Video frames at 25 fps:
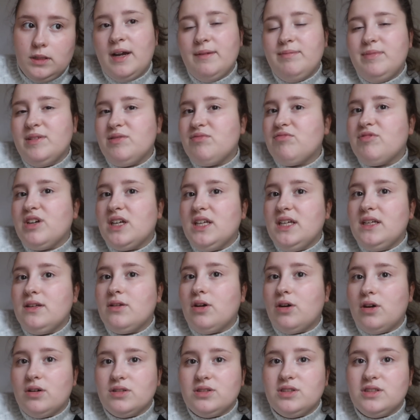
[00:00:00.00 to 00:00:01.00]
I've been really
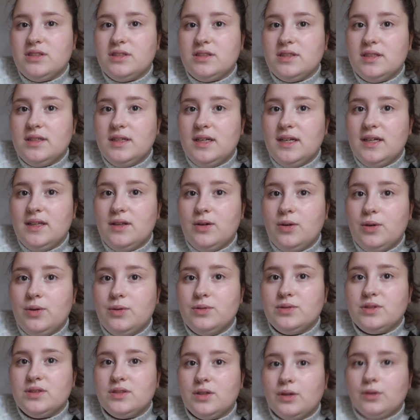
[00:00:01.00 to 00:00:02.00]
nauseous today
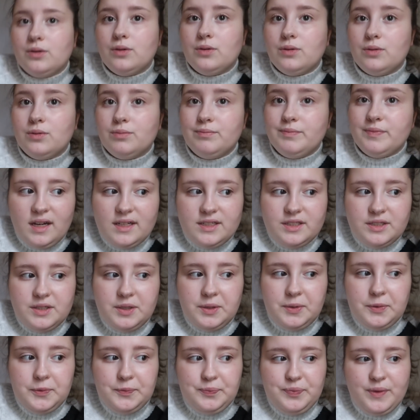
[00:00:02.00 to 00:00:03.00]
though so I don't
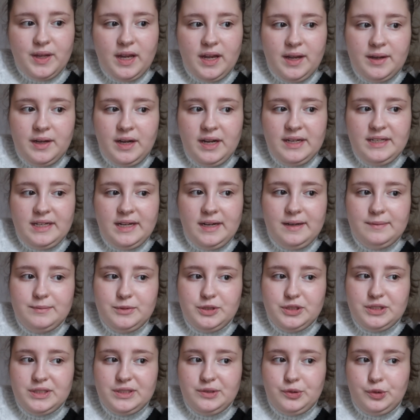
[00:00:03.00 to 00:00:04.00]
know I kind of am
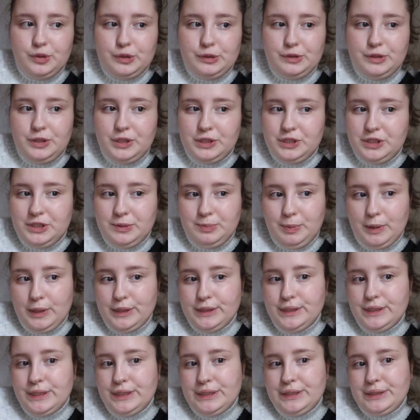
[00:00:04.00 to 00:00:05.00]
just a nauseous
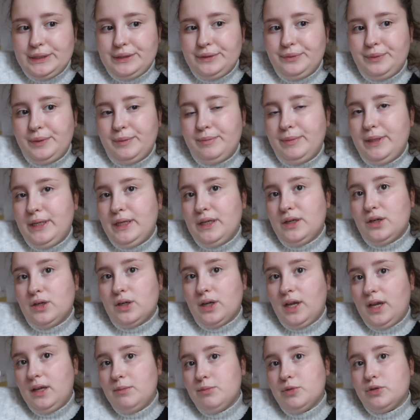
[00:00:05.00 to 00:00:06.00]
person with being
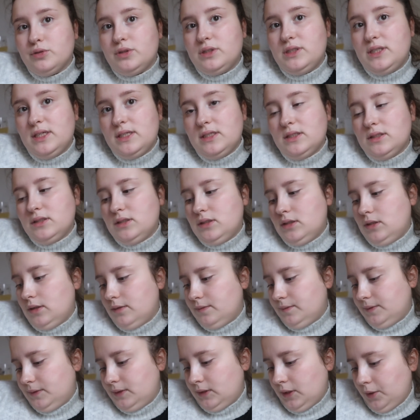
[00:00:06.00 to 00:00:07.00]
on chemo still and
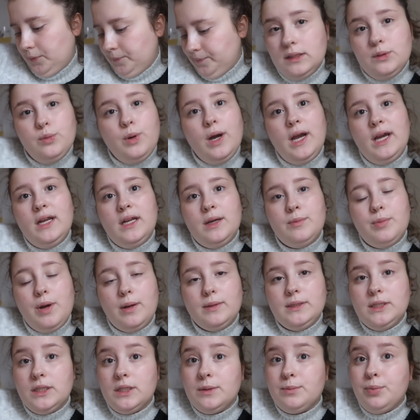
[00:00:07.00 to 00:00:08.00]
stuff so a little while I'm
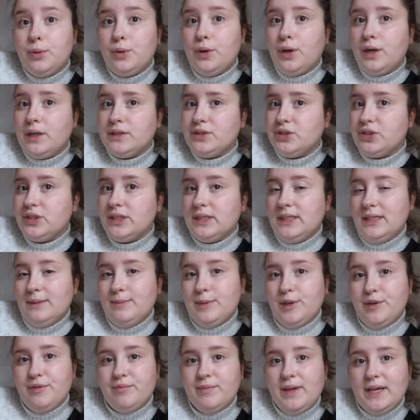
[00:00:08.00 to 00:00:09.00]
probably going to put on just a little
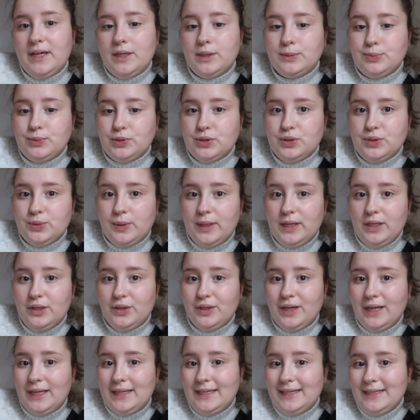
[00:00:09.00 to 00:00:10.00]
bit of makeup just so I
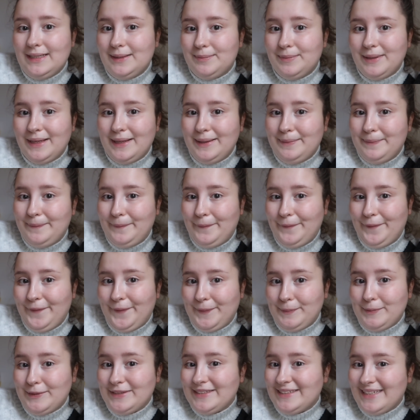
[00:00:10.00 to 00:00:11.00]
look a little bit
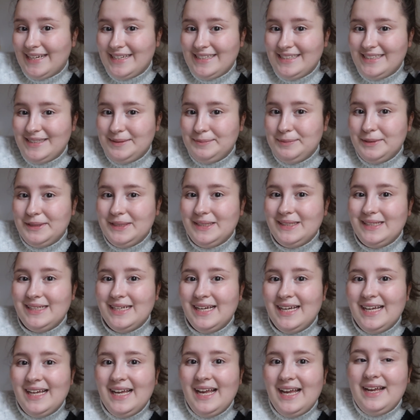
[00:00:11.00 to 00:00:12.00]
more presentable
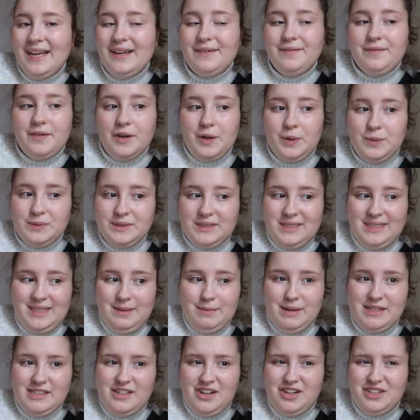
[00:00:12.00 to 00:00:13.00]
for going to see
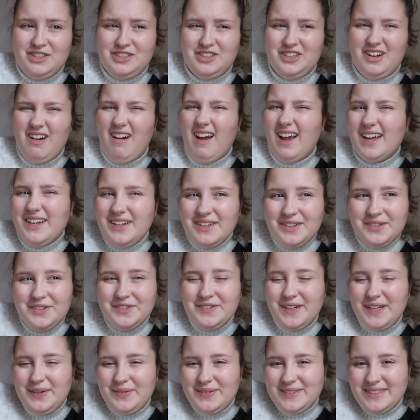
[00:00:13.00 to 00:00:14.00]
my doctor. I don't know
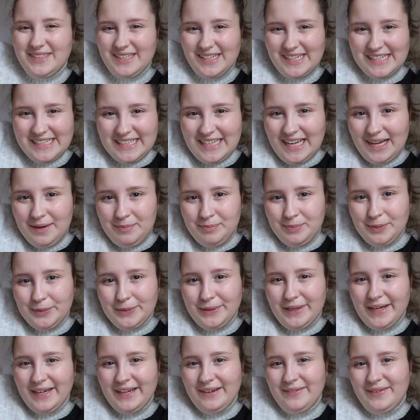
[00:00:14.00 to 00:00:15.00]
if anyone's like that
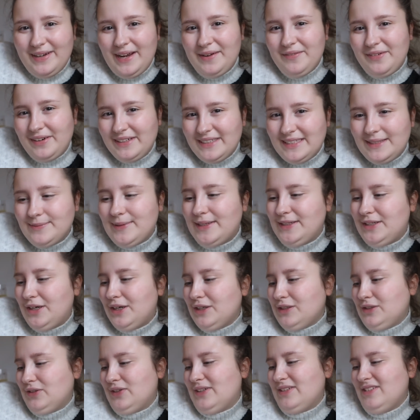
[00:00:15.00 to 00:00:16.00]
but like whenever I see my
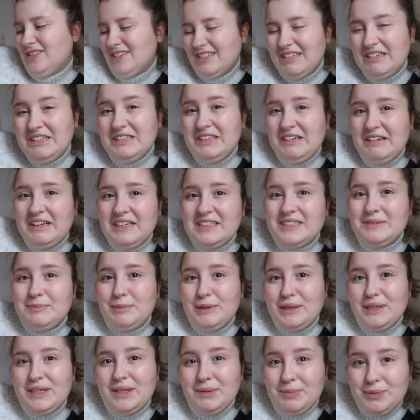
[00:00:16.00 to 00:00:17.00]
doctor I just kind of like to
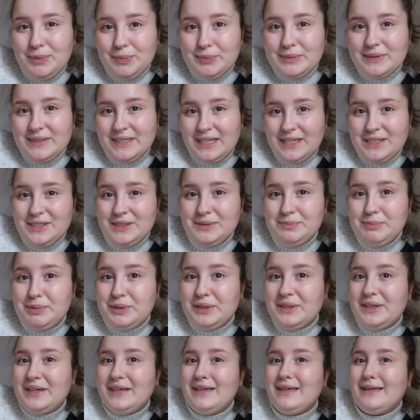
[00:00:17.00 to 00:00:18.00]
be a little bit
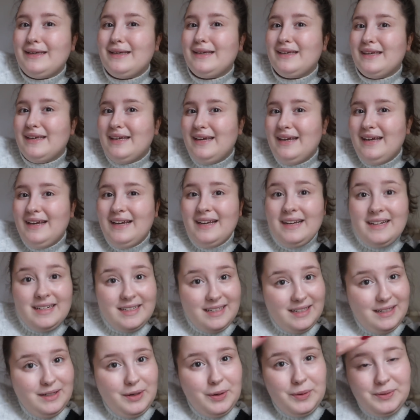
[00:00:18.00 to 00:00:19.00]
presentable like
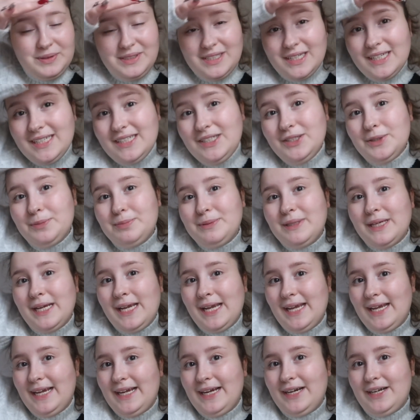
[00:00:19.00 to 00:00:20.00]
you know, tidy up the
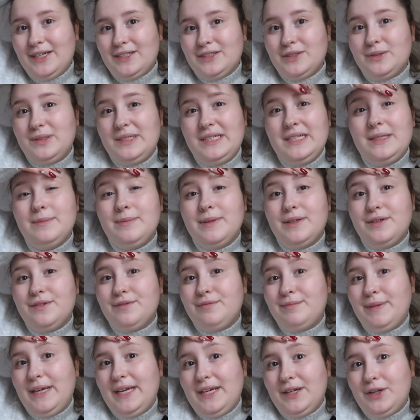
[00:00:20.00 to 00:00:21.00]
hair, do a little bit
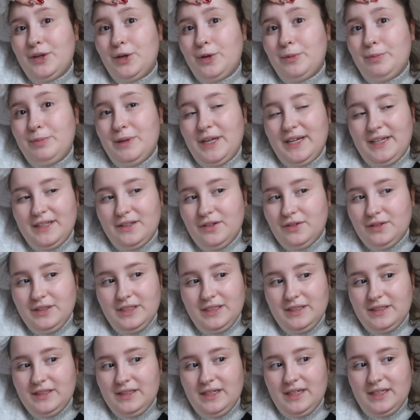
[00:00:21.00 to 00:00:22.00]
of makeup, like
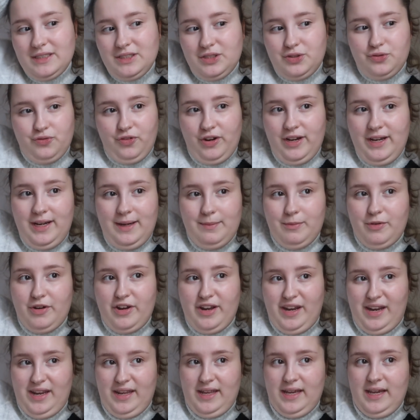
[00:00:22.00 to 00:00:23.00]
nothing extreme or
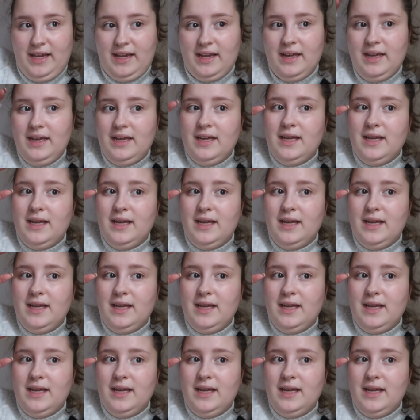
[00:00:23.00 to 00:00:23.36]
anything.